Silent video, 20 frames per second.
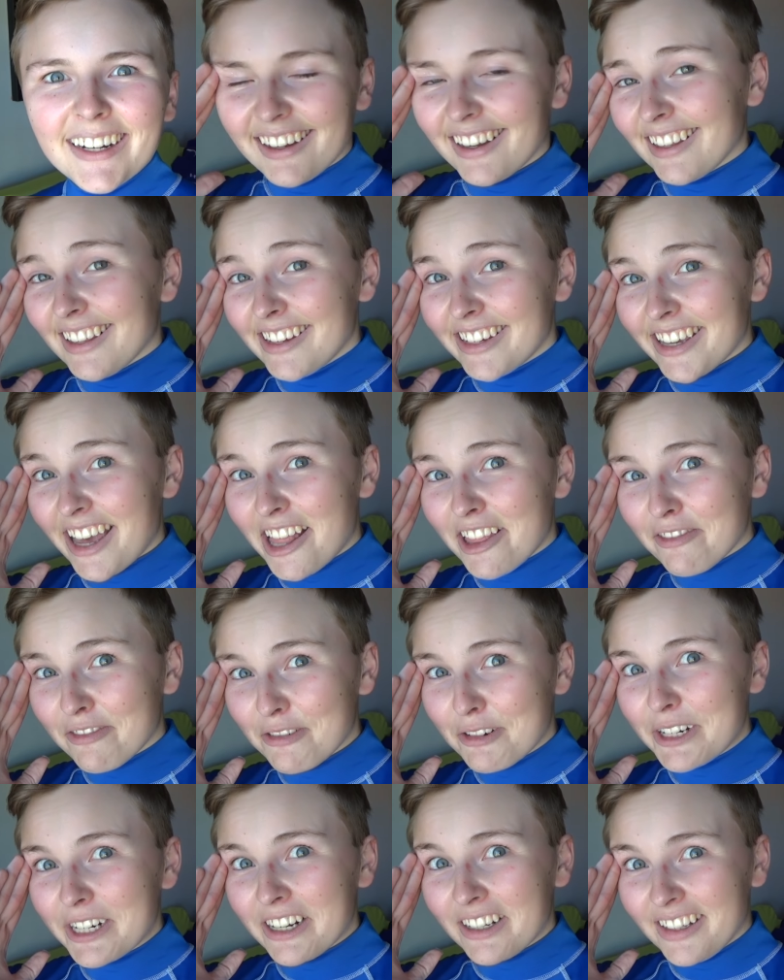I like
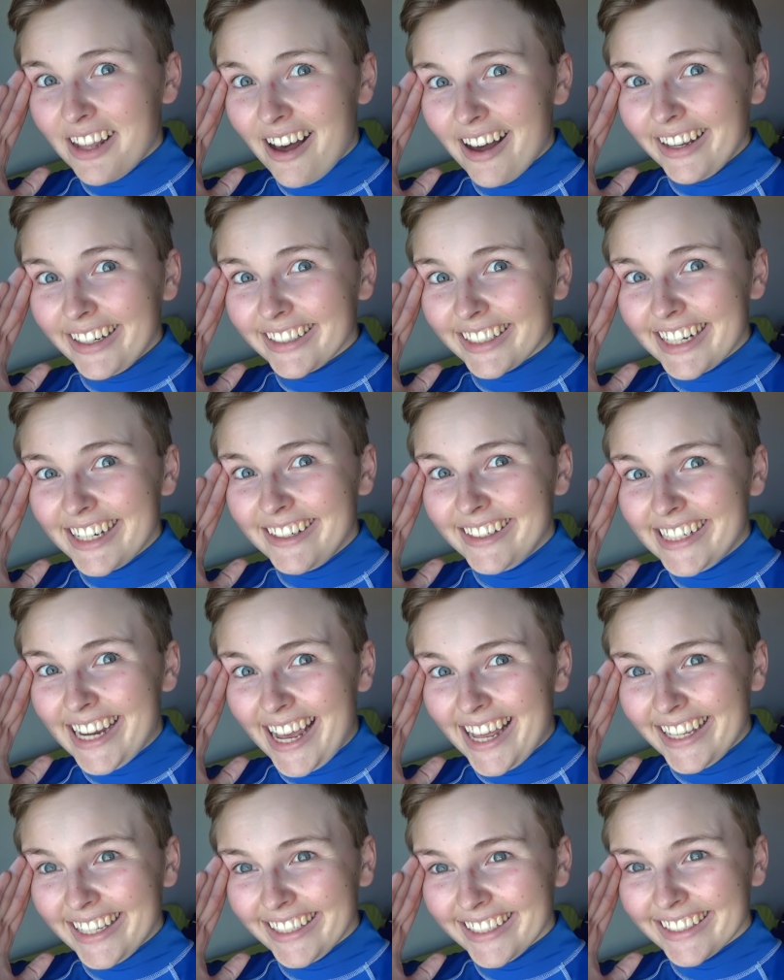California a lot, can you
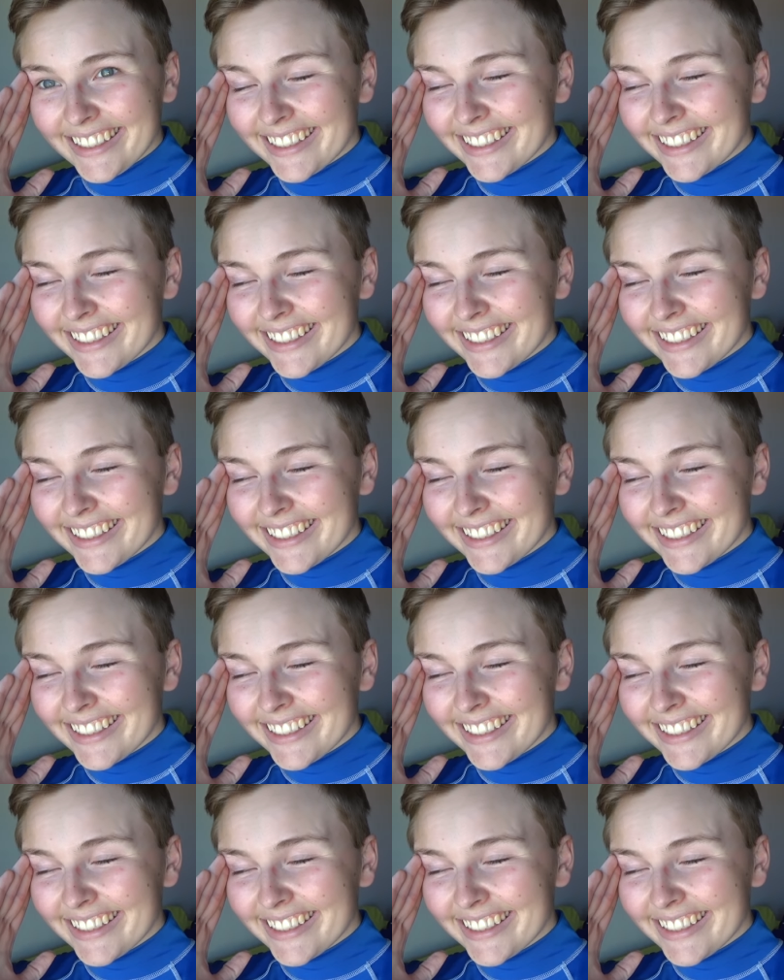tell?